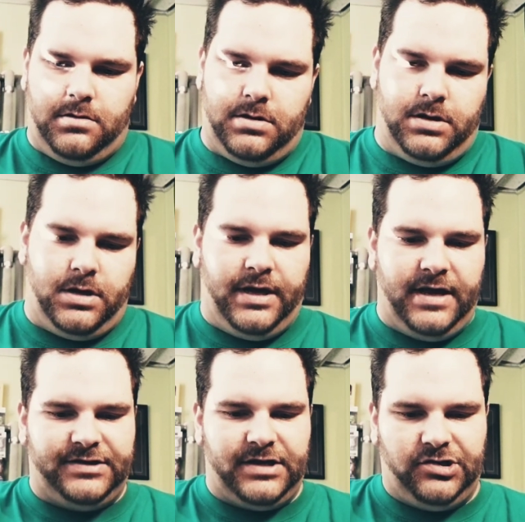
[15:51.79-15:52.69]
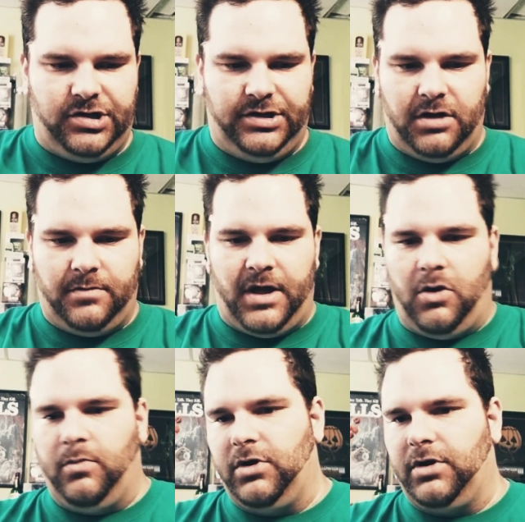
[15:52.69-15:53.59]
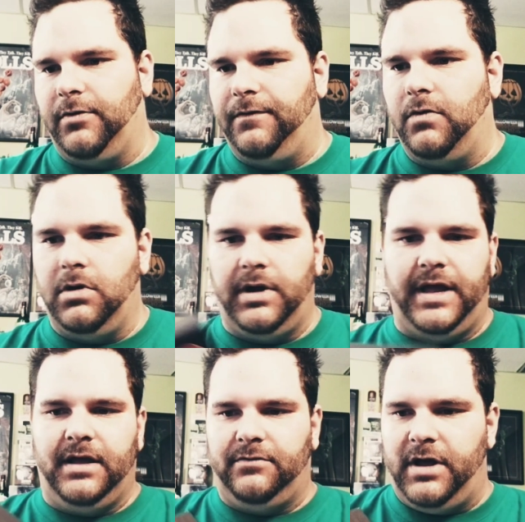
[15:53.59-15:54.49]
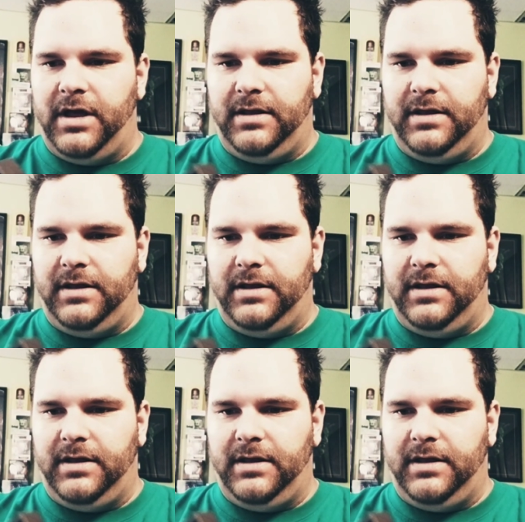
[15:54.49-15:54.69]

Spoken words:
I guess I should have done my homework beforehand, right?